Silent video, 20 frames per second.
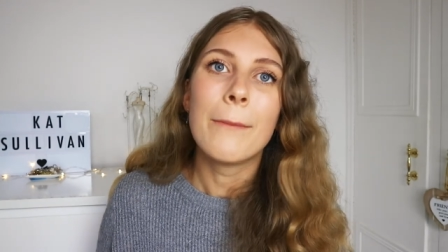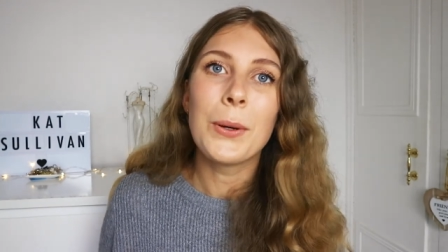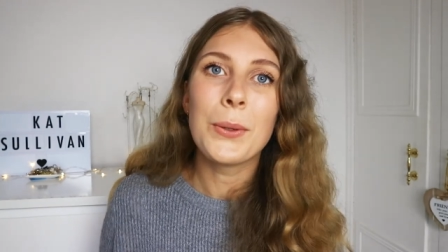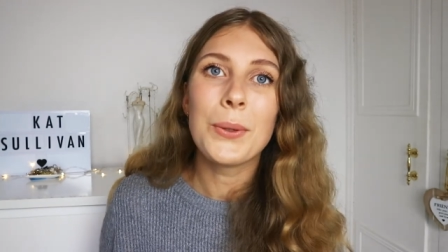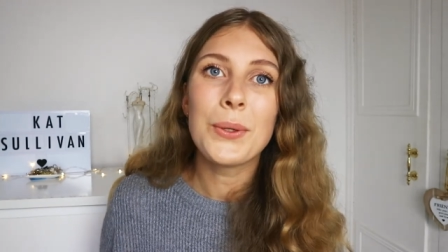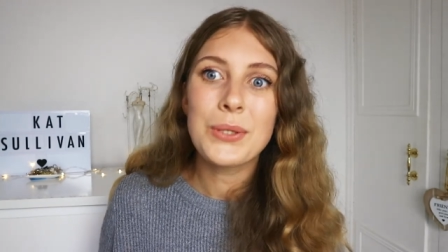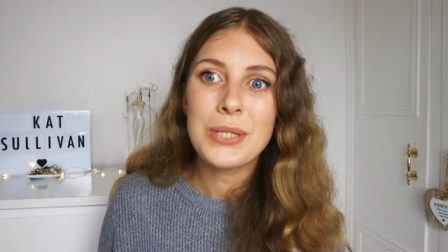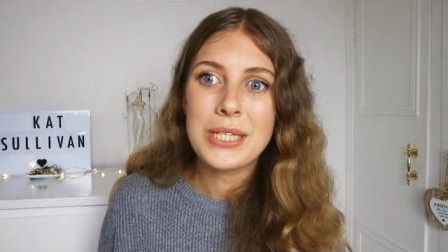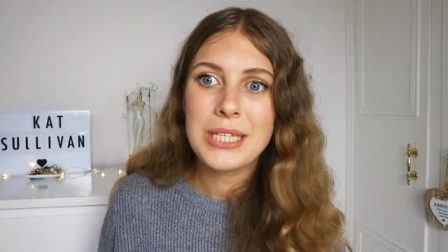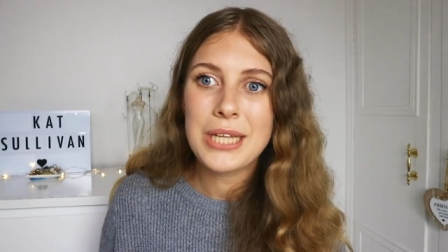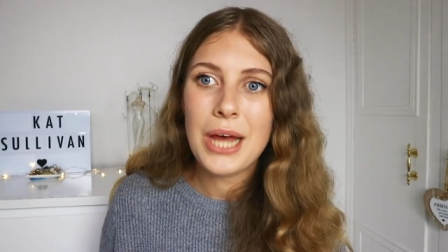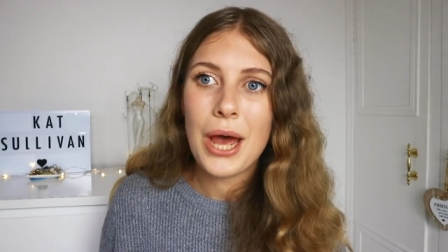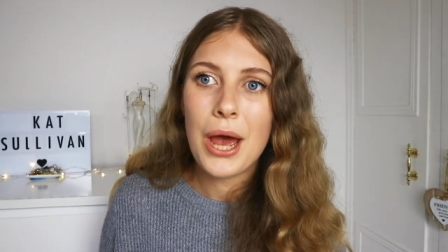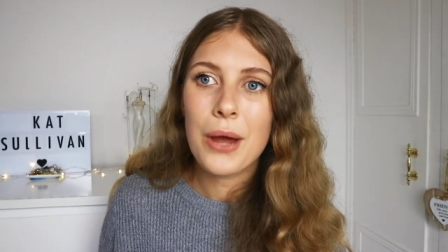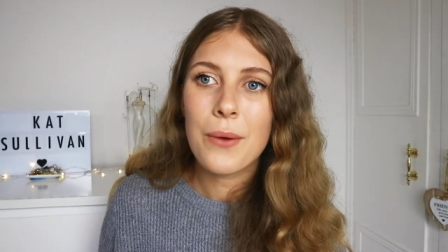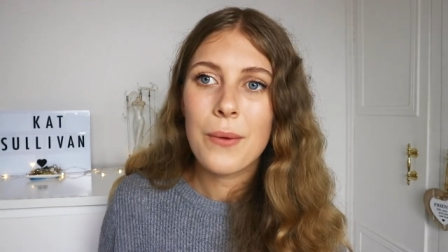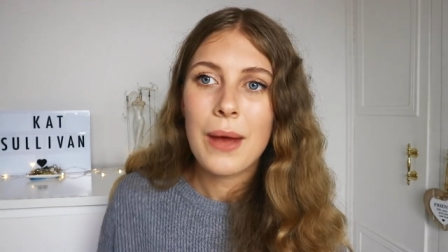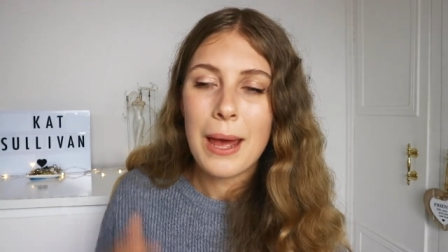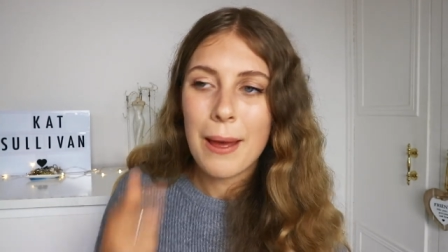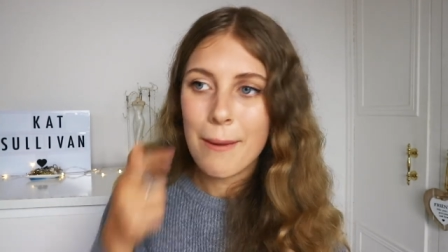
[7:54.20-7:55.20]
But
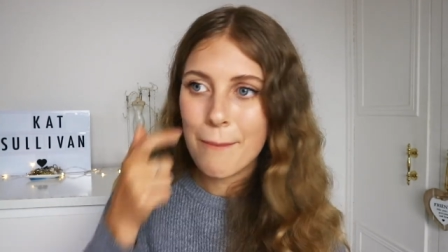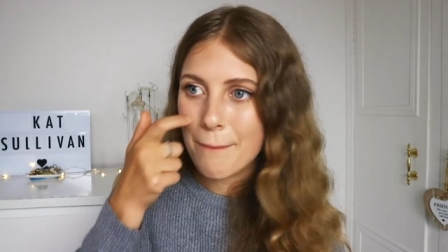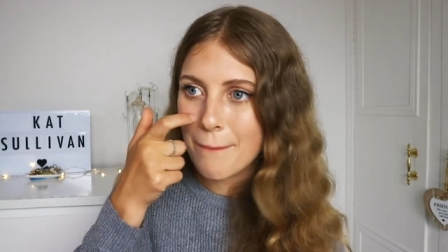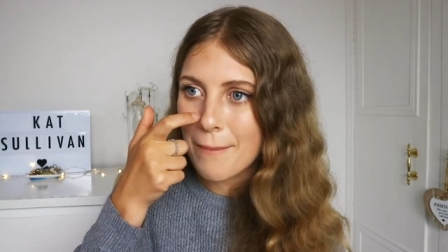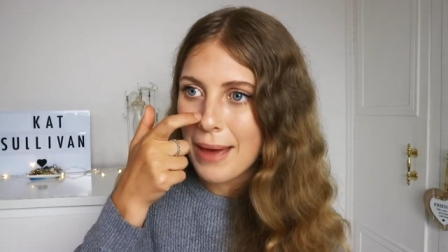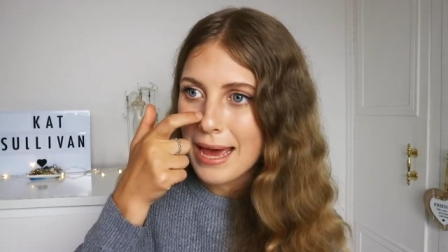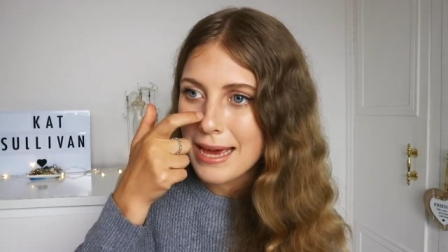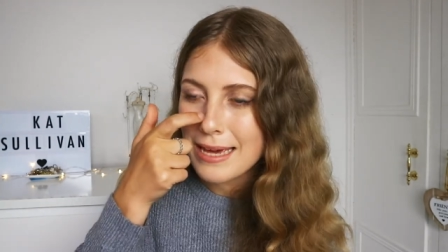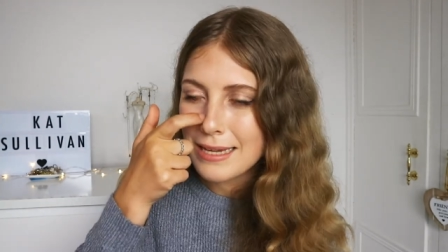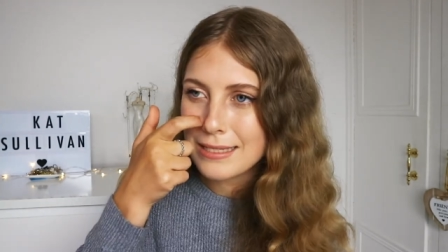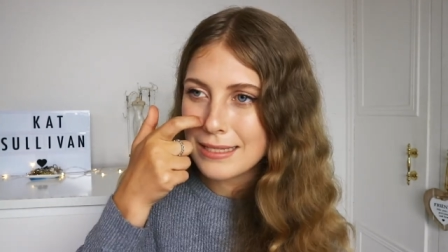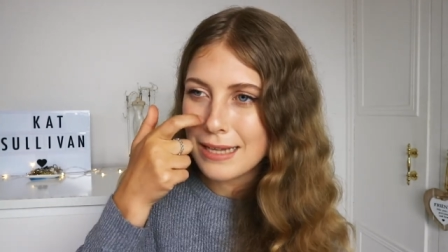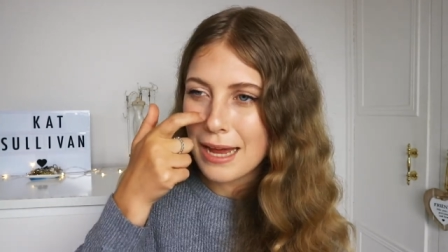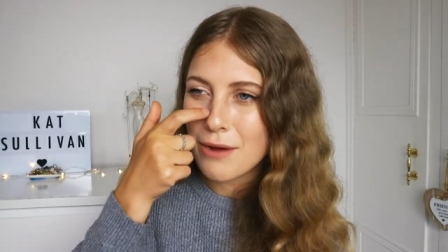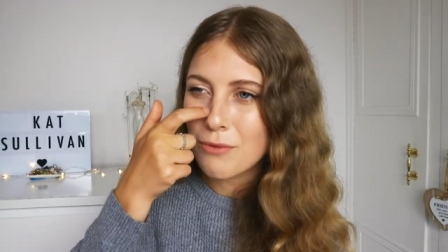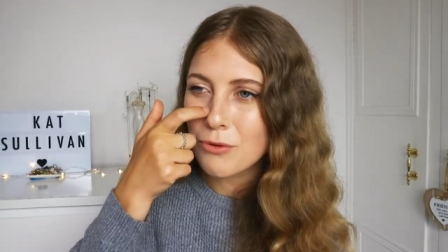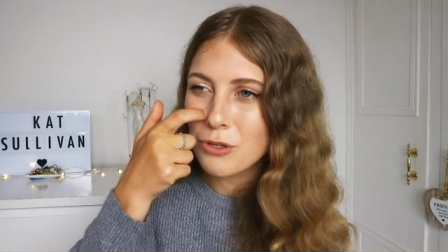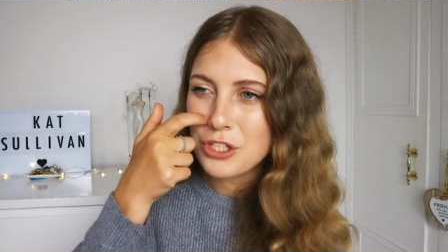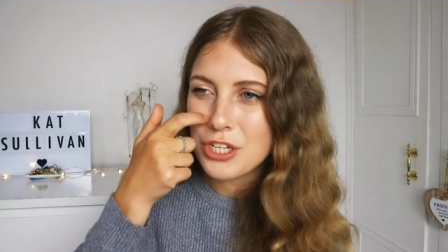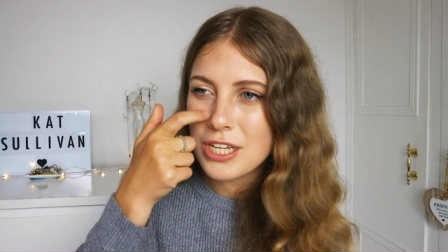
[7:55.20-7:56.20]
also, it makes,
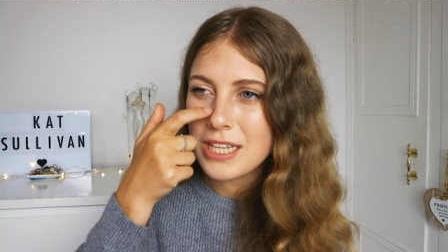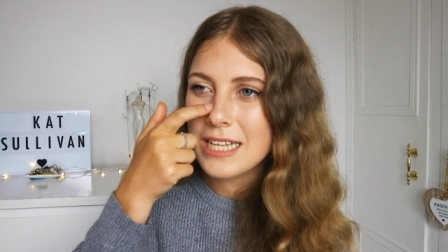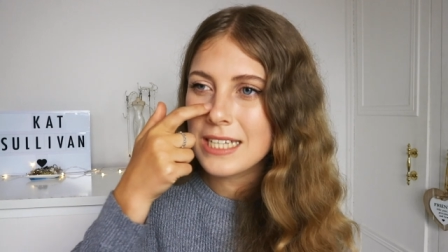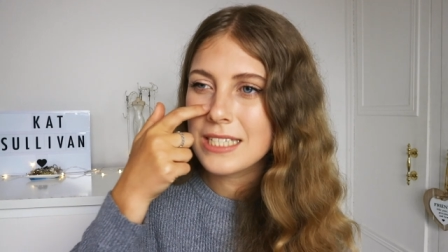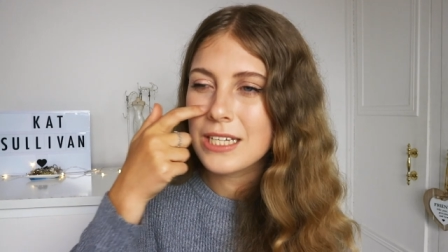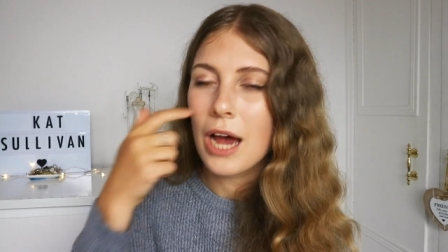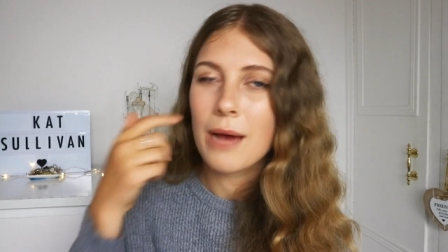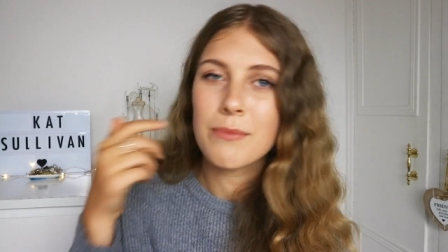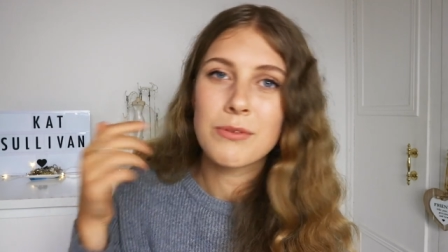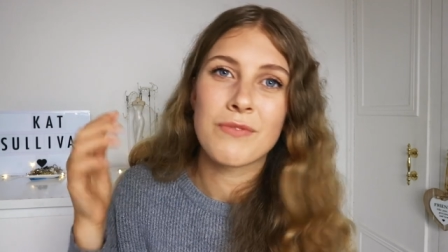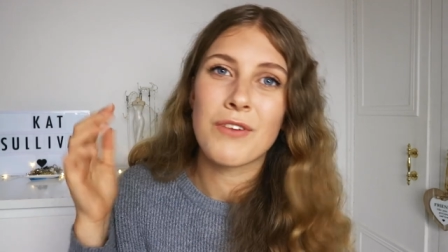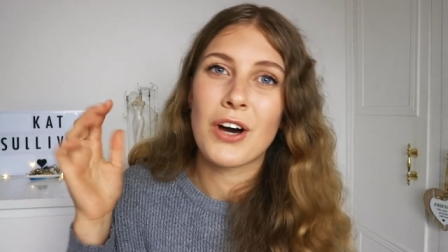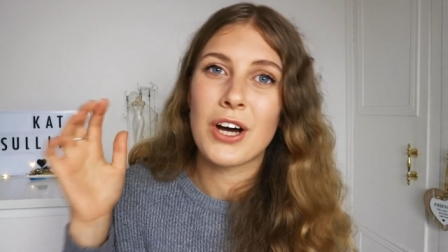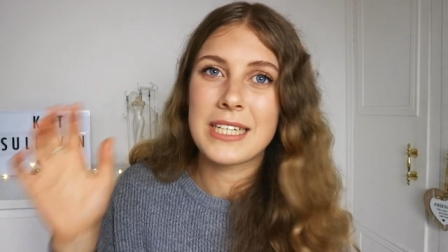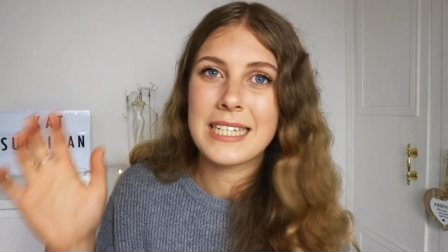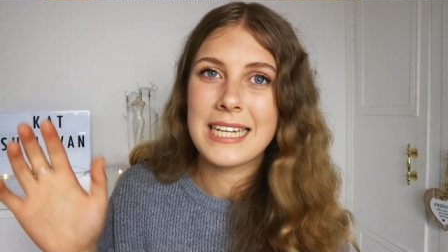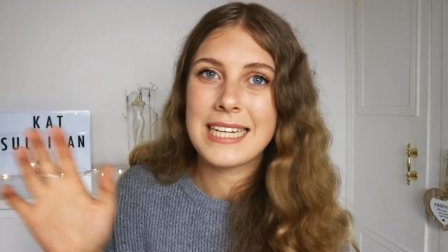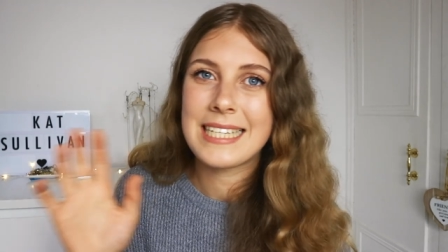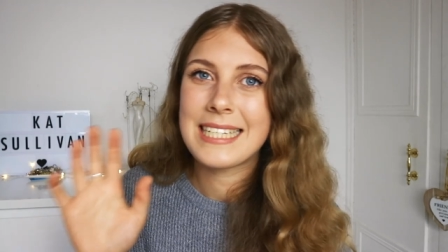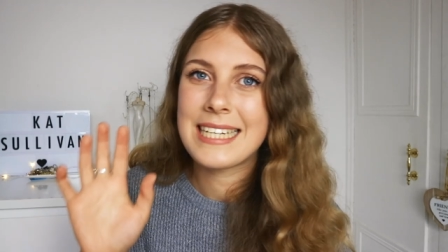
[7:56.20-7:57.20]
like, watching these types of
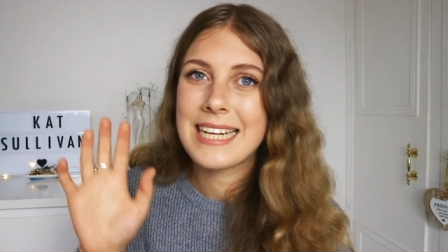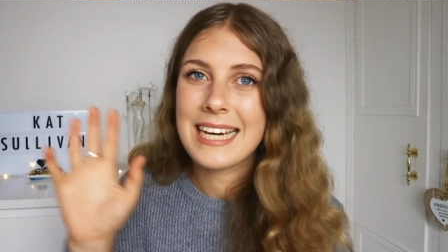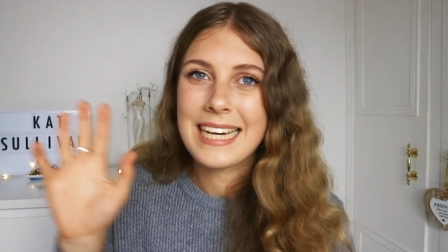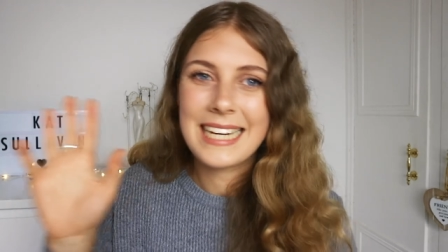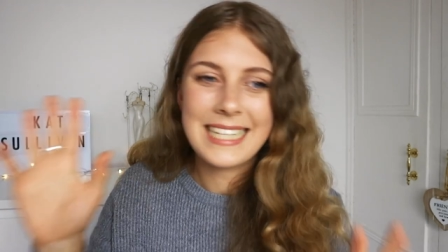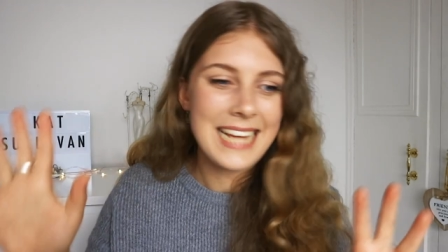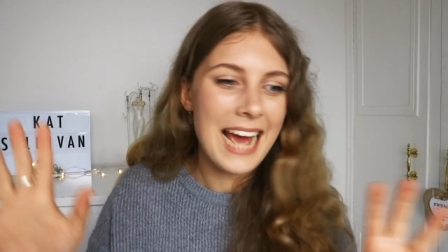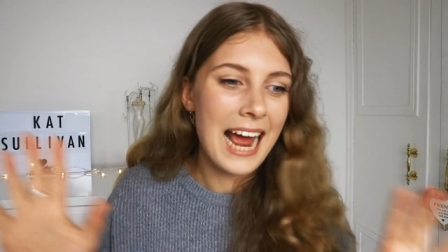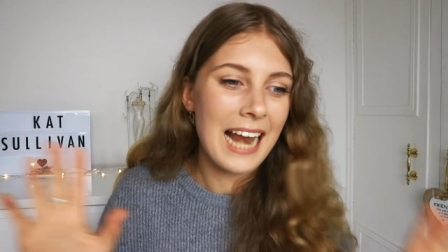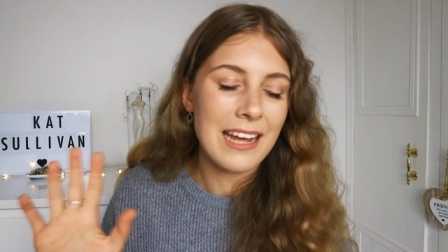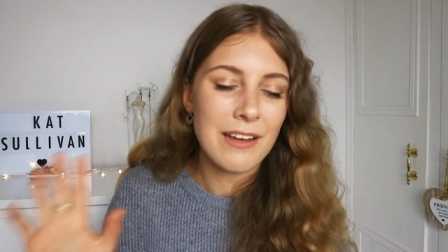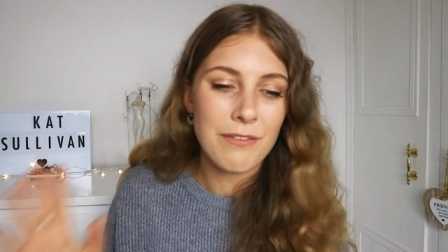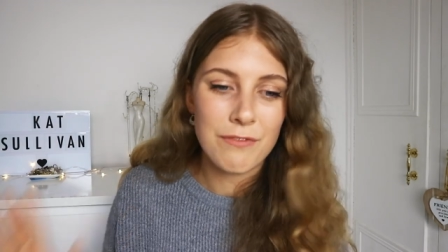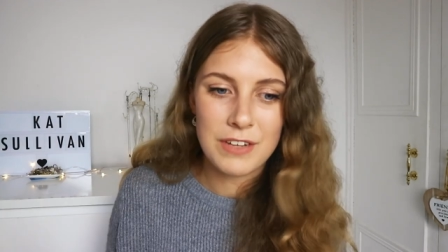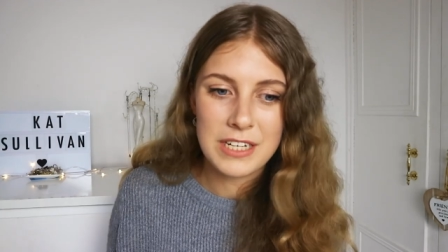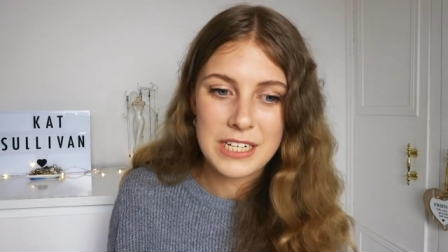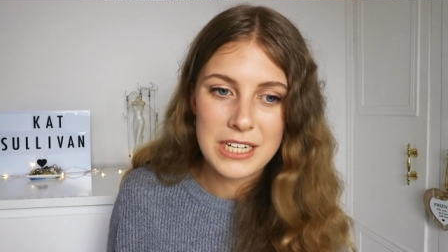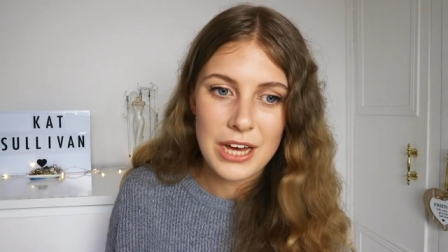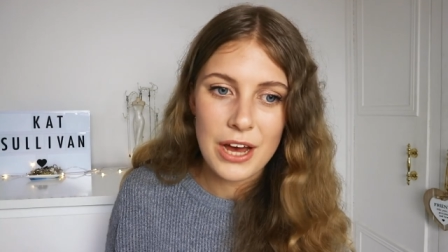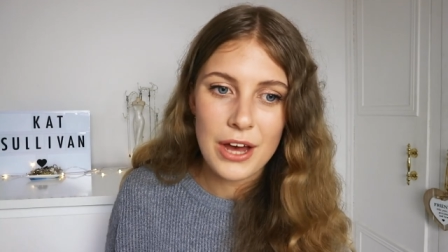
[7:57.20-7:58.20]
artistic
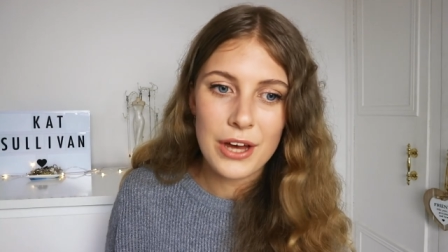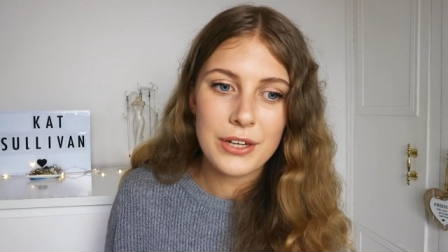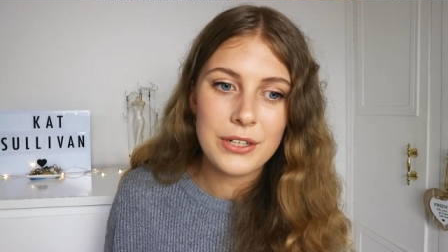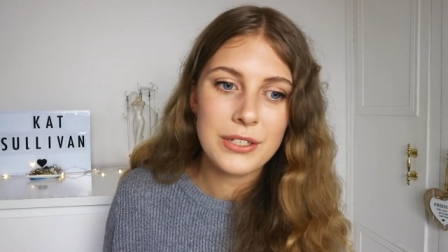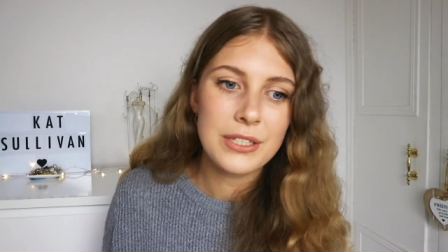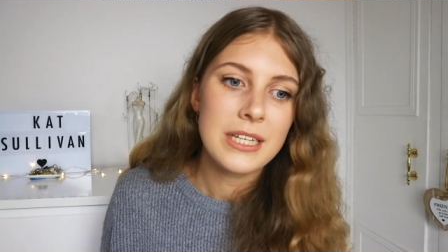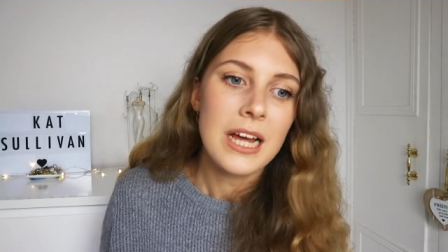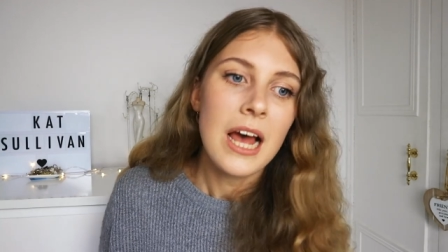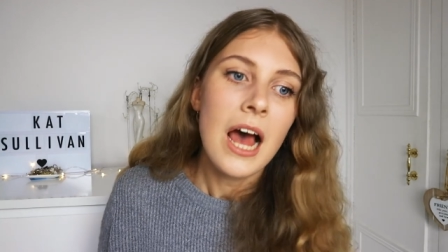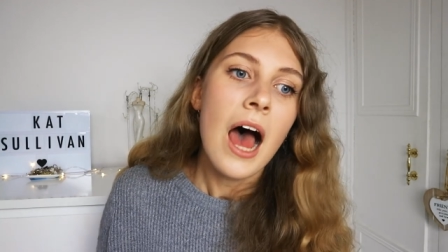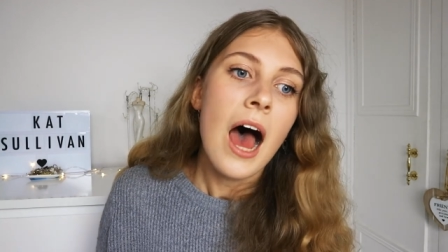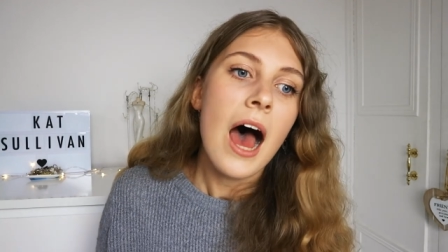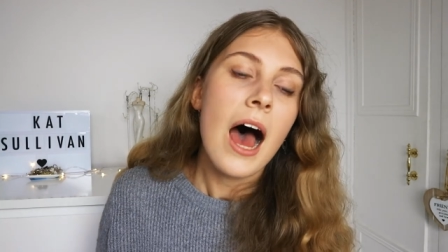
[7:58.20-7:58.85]
Italian videos